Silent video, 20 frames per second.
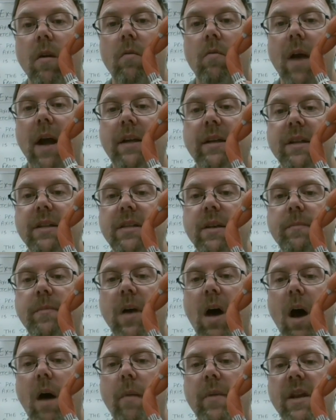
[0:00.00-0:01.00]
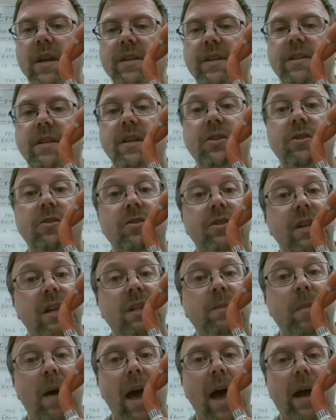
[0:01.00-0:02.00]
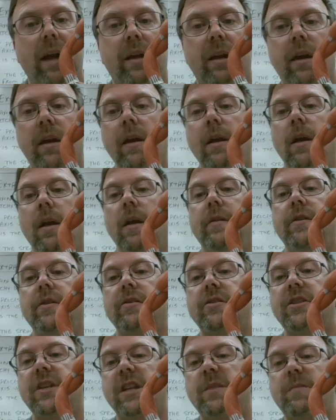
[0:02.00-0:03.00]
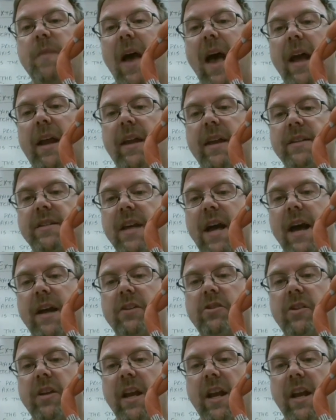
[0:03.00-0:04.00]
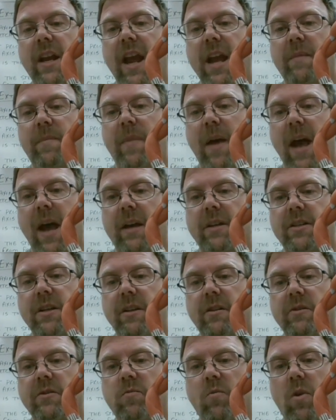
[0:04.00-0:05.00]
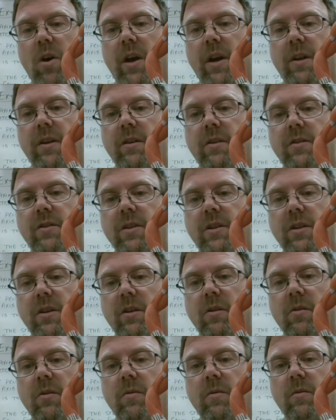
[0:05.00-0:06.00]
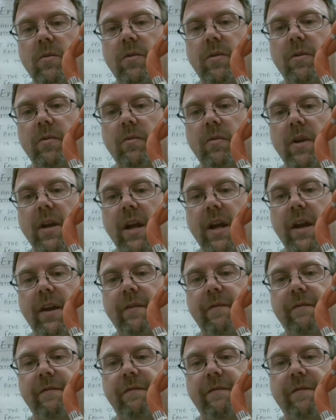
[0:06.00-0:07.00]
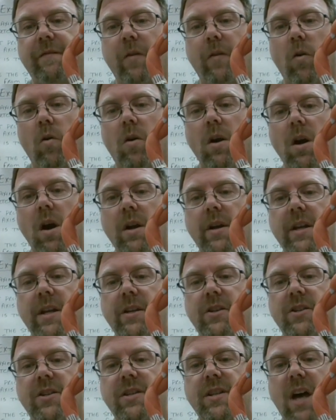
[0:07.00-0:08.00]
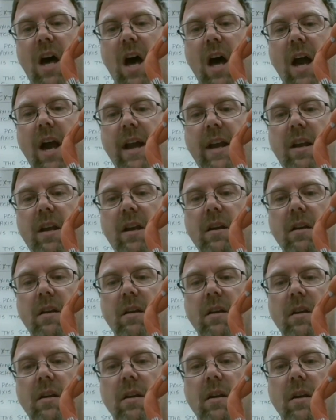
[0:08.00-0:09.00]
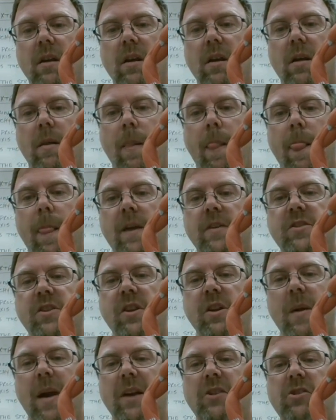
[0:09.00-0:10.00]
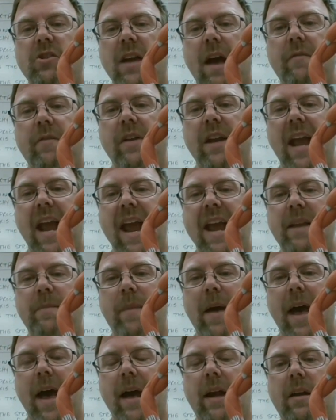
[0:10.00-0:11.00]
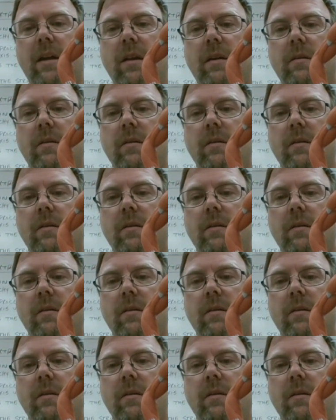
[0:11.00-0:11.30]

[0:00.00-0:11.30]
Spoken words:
Rectus abdominis is your six-pack. Your six-pack is actually an eight-pack. See, there's 1, 2, 3, 4 on each side. So you actually have an eight-pack.